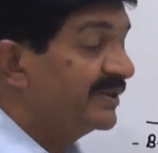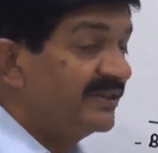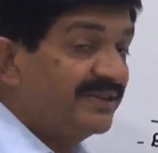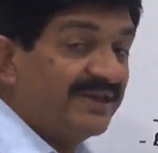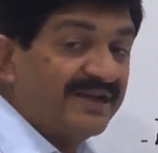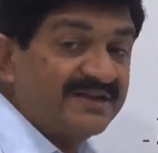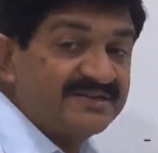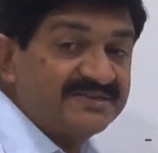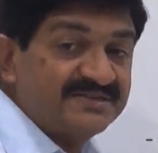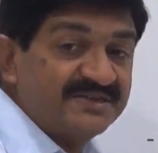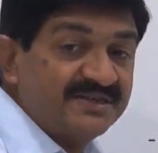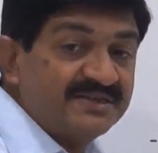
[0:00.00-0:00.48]

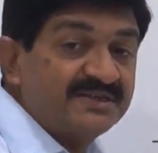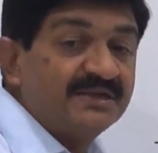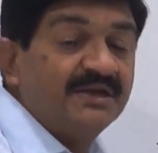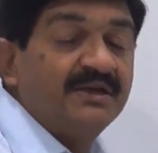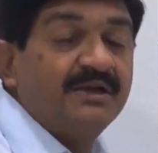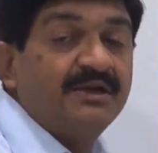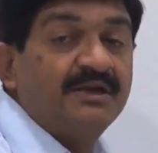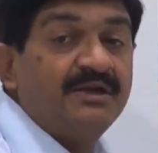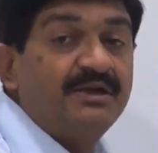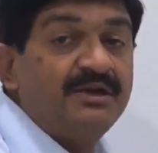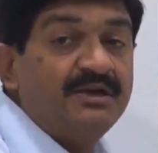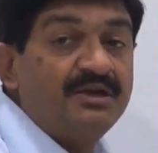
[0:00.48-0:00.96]
that says
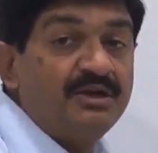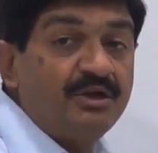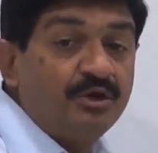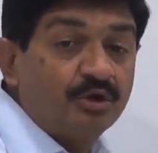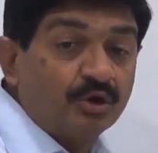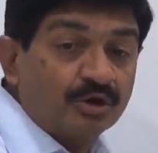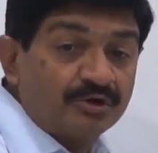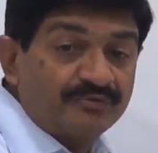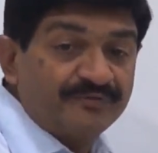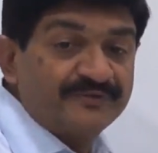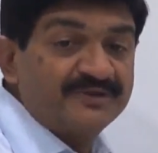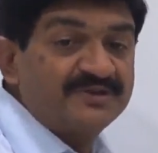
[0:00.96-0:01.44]

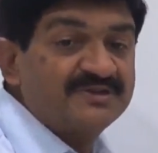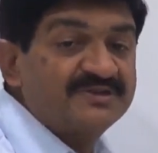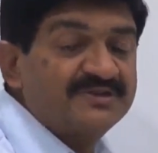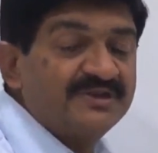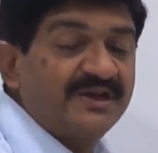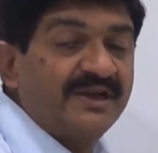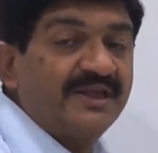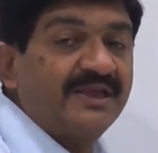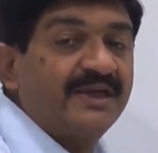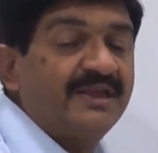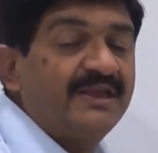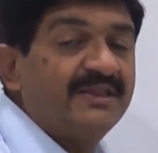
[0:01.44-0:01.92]

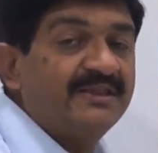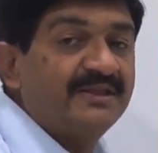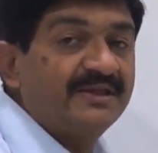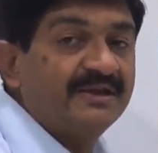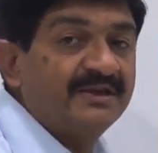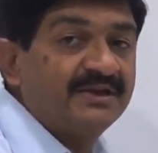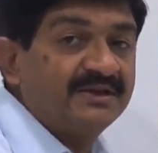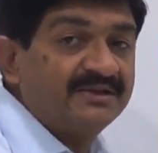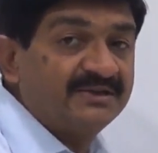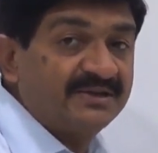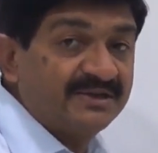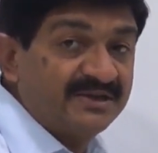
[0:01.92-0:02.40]
notwithstanding
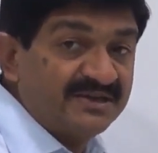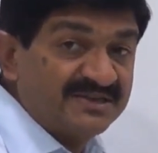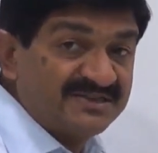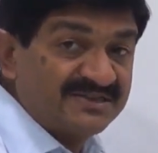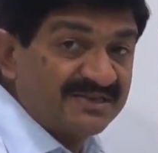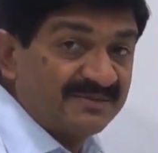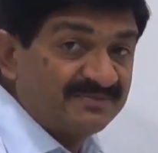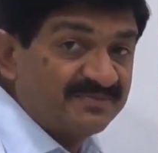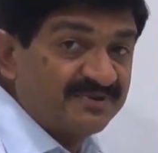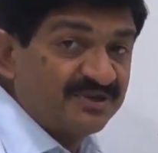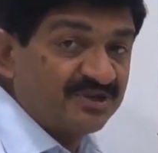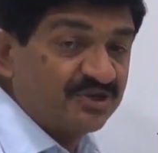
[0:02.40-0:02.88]
anything contained in
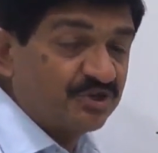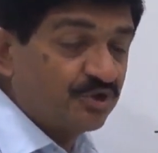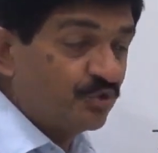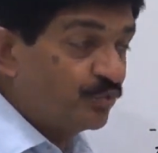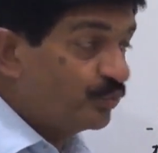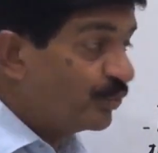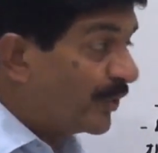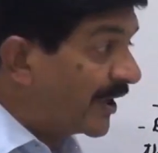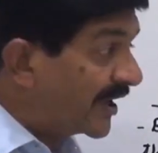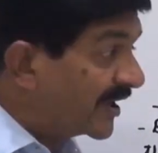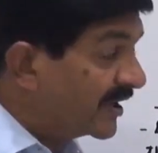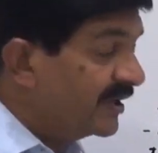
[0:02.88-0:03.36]

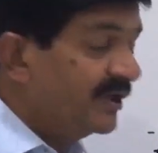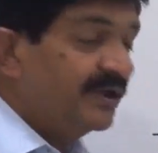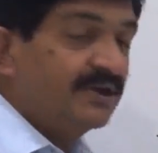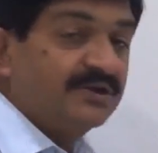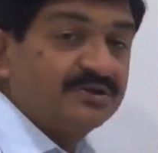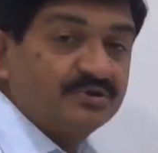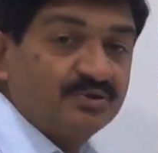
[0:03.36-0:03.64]
subsection 1.